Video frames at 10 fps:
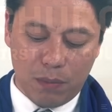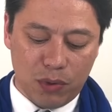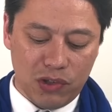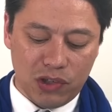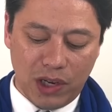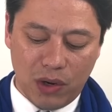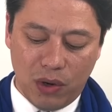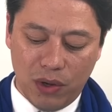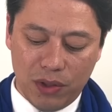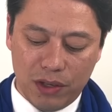appreciate
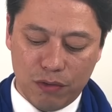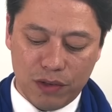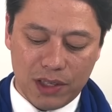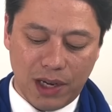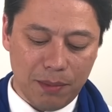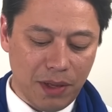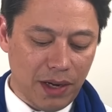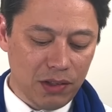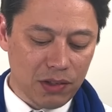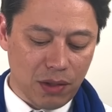all the different
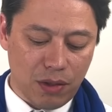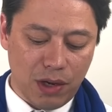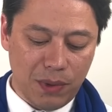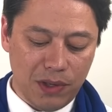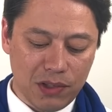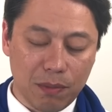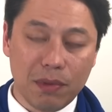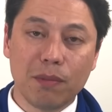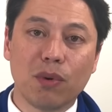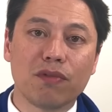timelines and theories that
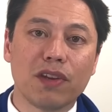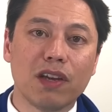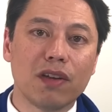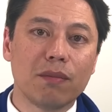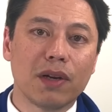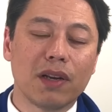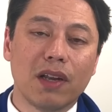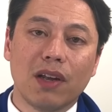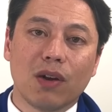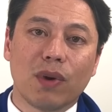people have given, but
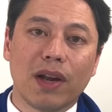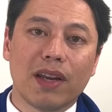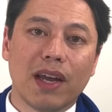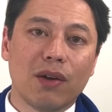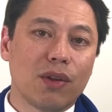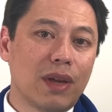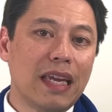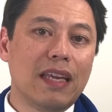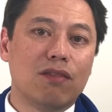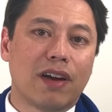right now, they're
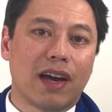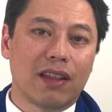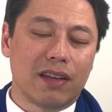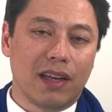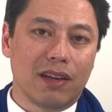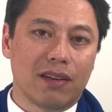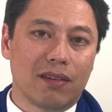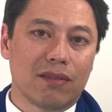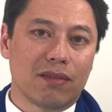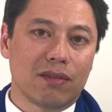invalidated.
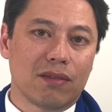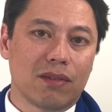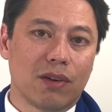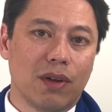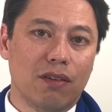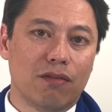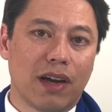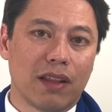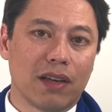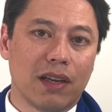They're
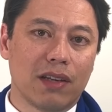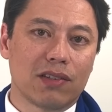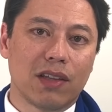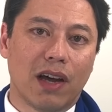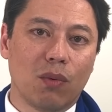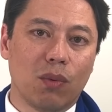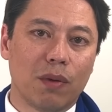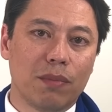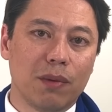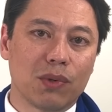invalidated. It's not
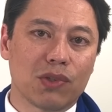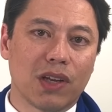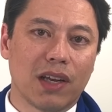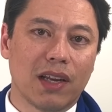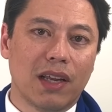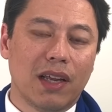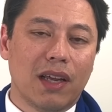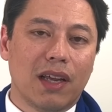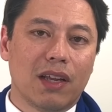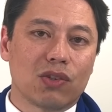what people say.
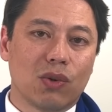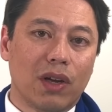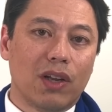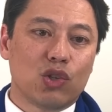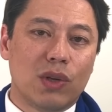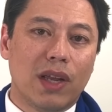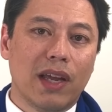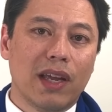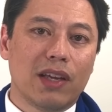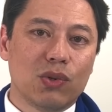And so
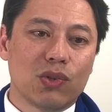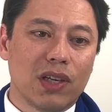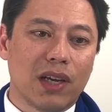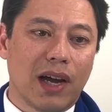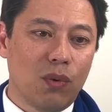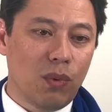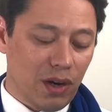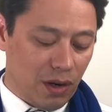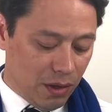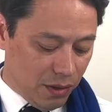today, you see, I
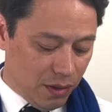wear